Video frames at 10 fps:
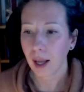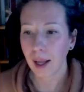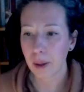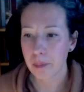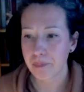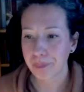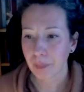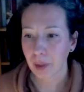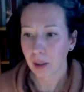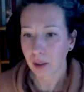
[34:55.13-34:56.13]

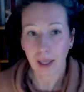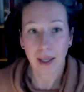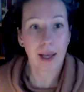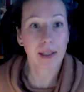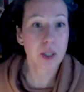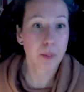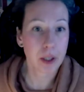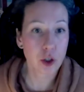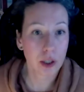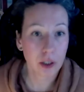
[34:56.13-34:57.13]
And
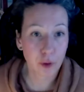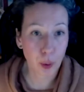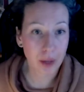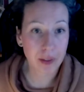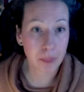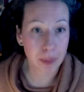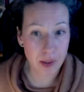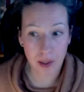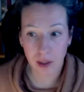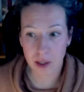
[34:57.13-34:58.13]
especially if you have any
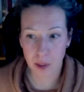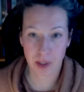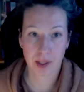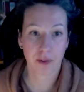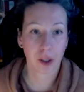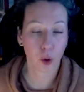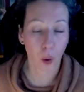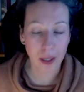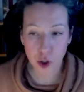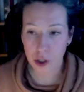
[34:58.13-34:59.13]
particular specific
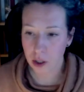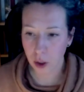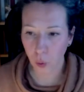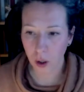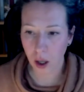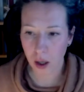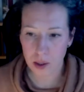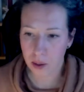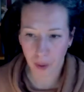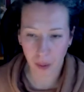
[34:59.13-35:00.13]
questions that you want to ask them,